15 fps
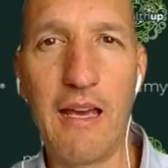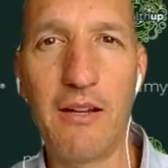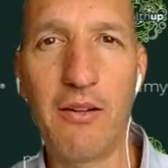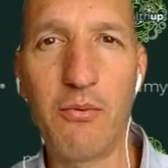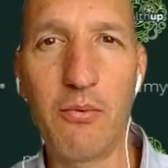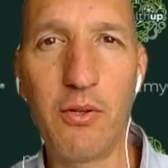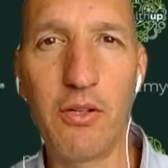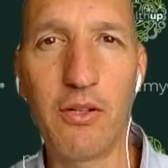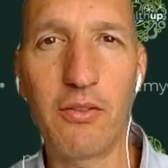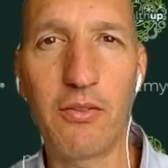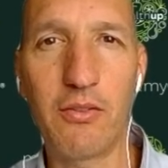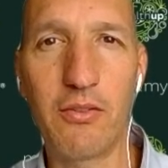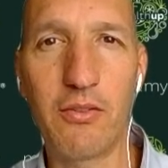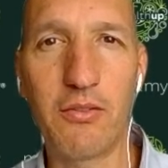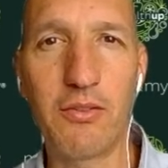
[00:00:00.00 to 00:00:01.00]
And it
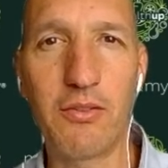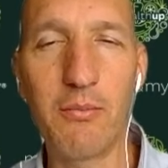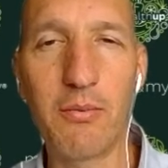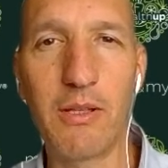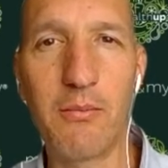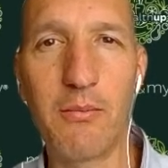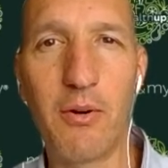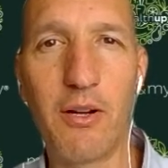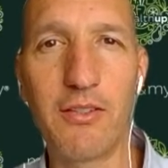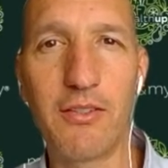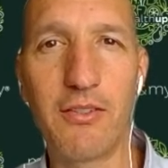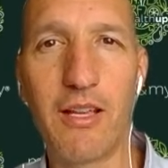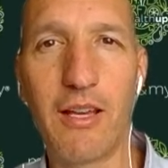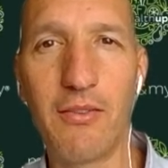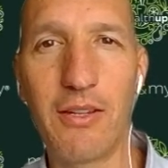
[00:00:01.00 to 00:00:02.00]
works simply by
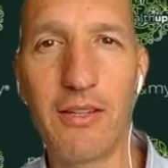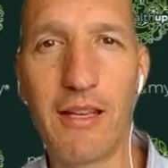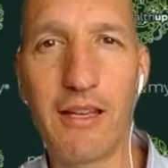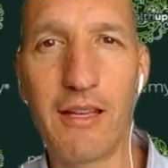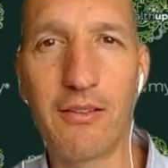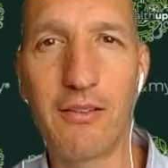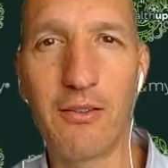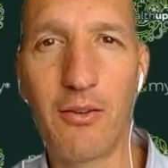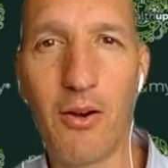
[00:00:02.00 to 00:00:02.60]
just having that